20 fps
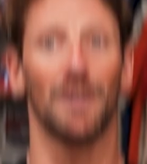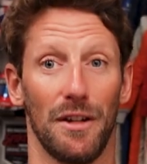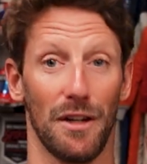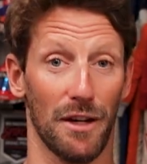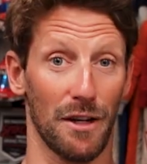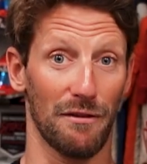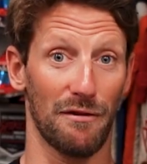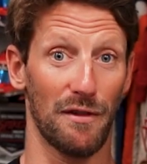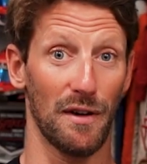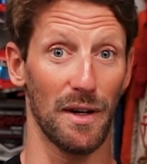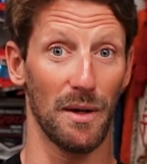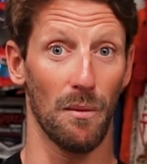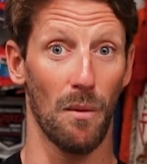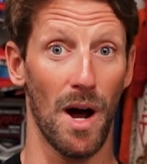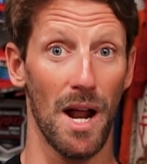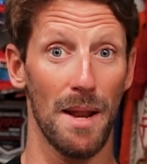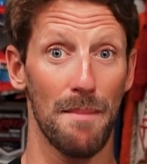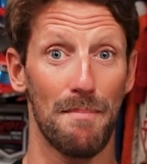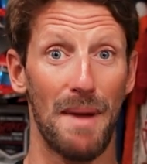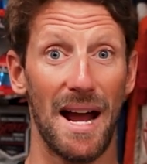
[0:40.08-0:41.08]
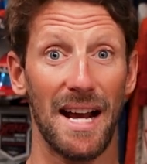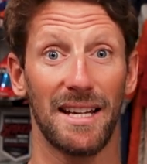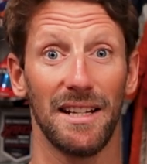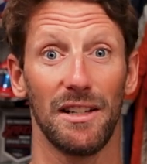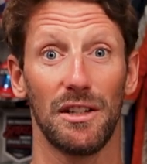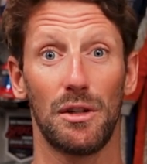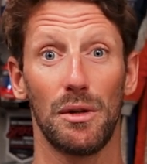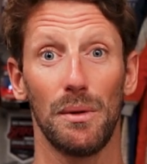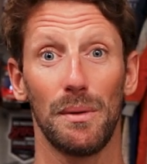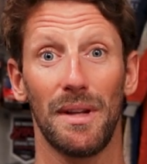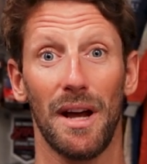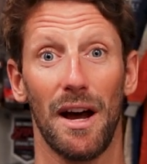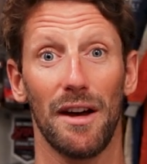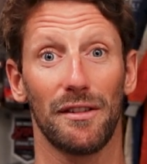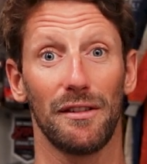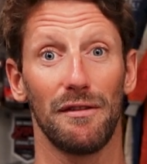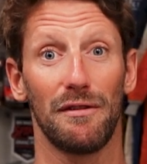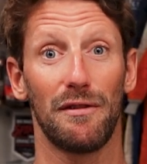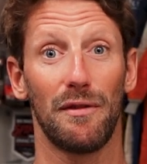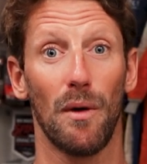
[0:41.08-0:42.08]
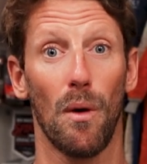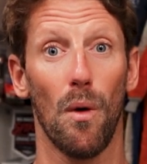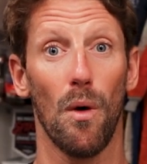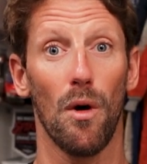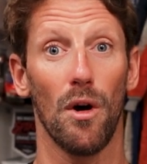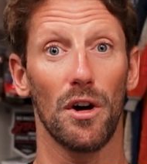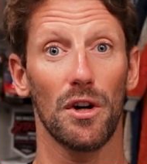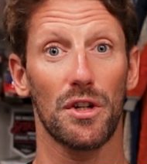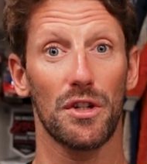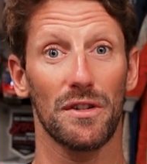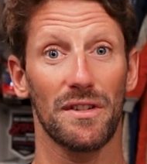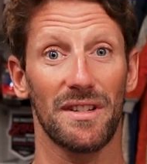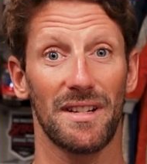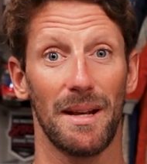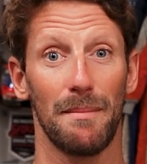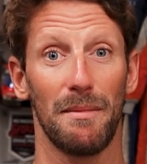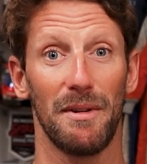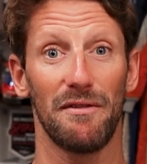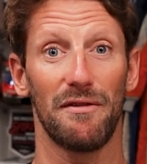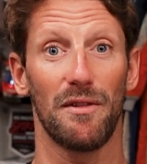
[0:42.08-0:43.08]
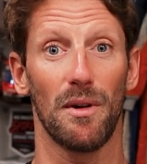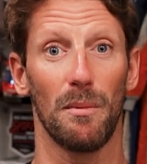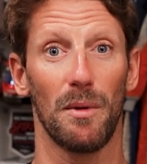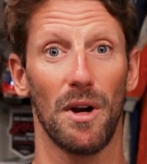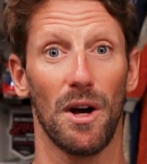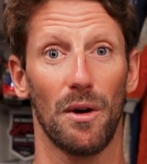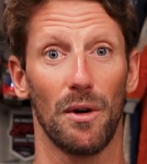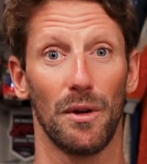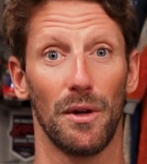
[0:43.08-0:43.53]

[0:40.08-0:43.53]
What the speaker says: Another funny one, back in 2004, Oschersleben Formula